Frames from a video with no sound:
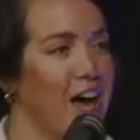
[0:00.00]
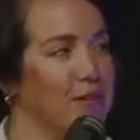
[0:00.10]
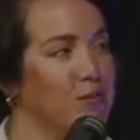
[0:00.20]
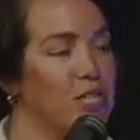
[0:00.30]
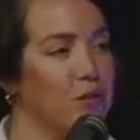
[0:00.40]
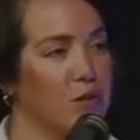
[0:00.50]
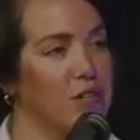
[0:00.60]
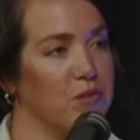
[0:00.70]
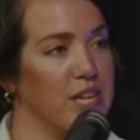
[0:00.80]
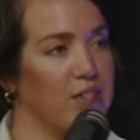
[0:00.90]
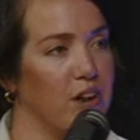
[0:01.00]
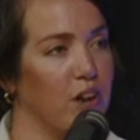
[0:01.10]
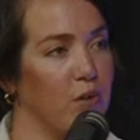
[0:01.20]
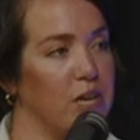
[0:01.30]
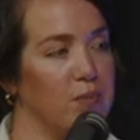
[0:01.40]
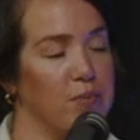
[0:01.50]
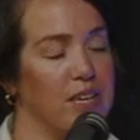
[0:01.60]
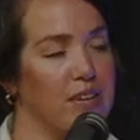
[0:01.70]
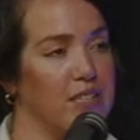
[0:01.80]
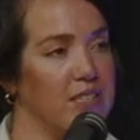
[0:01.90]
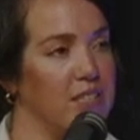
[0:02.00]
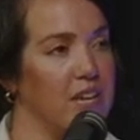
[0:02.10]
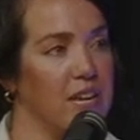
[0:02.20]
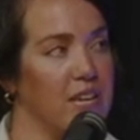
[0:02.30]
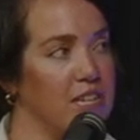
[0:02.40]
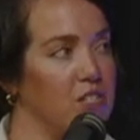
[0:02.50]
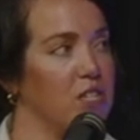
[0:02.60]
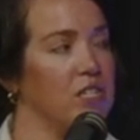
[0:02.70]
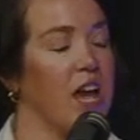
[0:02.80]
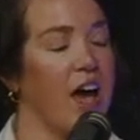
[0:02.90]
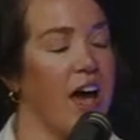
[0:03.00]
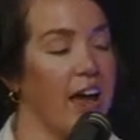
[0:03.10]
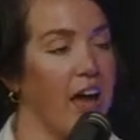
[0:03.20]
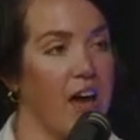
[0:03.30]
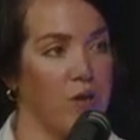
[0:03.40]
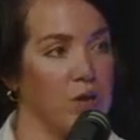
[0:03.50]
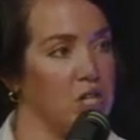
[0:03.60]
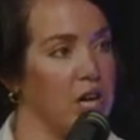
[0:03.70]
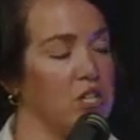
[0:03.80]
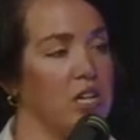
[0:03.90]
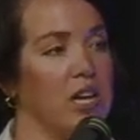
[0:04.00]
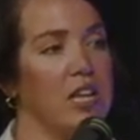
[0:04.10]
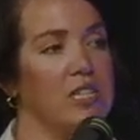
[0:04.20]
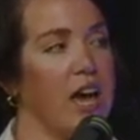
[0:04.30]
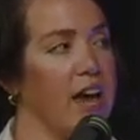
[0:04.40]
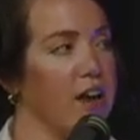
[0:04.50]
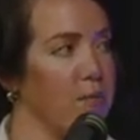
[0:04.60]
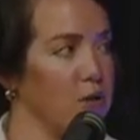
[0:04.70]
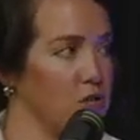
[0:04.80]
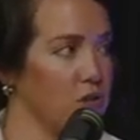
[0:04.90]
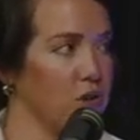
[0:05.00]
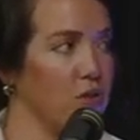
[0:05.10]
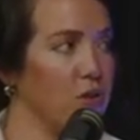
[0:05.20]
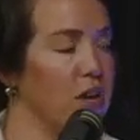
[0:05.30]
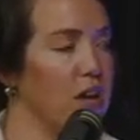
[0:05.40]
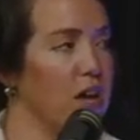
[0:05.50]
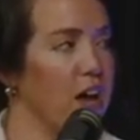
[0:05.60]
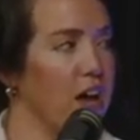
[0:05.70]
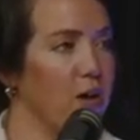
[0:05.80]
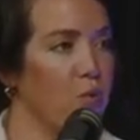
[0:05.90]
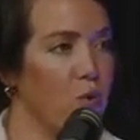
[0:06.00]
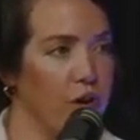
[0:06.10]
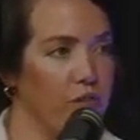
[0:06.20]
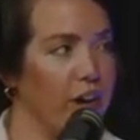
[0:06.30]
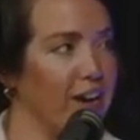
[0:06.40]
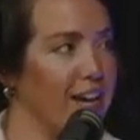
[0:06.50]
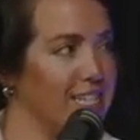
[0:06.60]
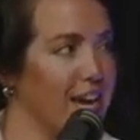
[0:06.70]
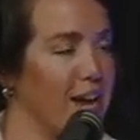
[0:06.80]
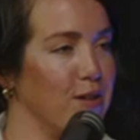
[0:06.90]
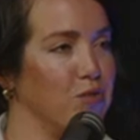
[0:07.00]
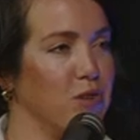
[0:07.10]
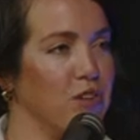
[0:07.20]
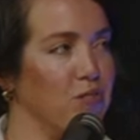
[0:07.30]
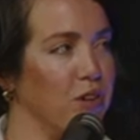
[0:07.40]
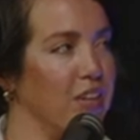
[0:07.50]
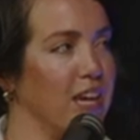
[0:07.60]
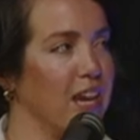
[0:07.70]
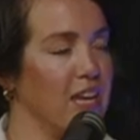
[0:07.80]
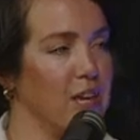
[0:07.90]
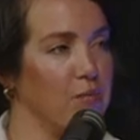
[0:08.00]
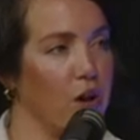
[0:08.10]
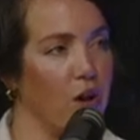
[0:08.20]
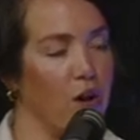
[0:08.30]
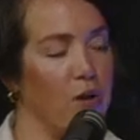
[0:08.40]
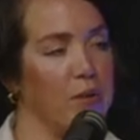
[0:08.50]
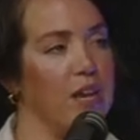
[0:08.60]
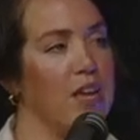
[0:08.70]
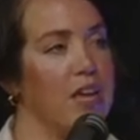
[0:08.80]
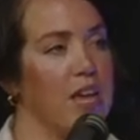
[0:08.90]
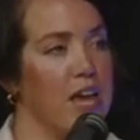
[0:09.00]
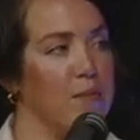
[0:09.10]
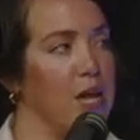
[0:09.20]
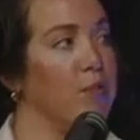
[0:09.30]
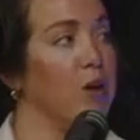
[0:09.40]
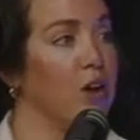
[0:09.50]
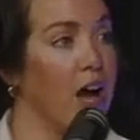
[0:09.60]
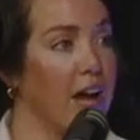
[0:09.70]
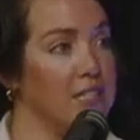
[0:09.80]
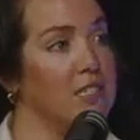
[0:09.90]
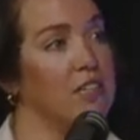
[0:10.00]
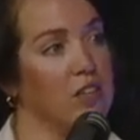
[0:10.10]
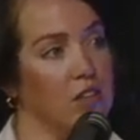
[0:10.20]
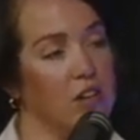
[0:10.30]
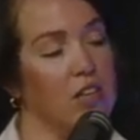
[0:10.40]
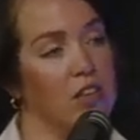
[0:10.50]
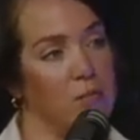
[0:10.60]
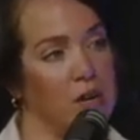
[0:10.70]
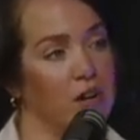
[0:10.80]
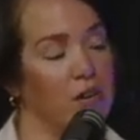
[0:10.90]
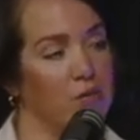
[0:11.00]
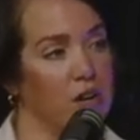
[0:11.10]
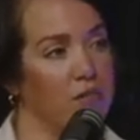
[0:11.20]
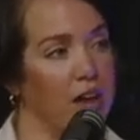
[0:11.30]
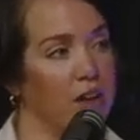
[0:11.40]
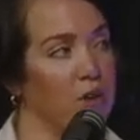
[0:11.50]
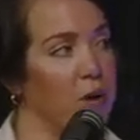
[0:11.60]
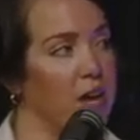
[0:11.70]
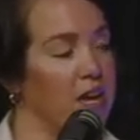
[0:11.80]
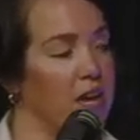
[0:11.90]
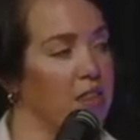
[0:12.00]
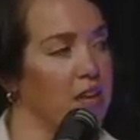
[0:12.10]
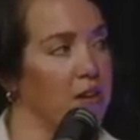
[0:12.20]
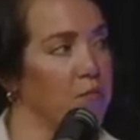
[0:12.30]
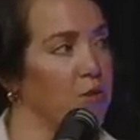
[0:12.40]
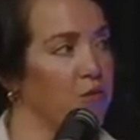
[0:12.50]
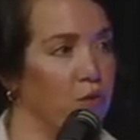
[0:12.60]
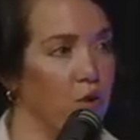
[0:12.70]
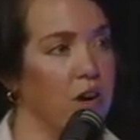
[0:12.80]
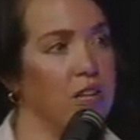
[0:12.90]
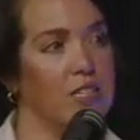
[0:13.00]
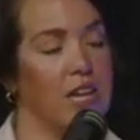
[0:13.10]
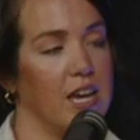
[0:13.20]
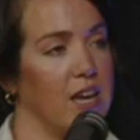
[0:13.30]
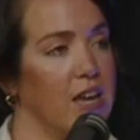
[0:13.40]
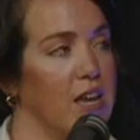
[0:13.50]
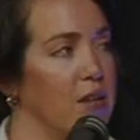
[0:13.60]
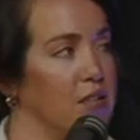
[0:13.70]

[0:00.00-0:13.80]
Especially when someone's having a hard week, because it is just high rejection. It's high emotional warfare at times where you've really got to keep calm and be able to constantly look in the mirror and reevaluate and then move forward and say,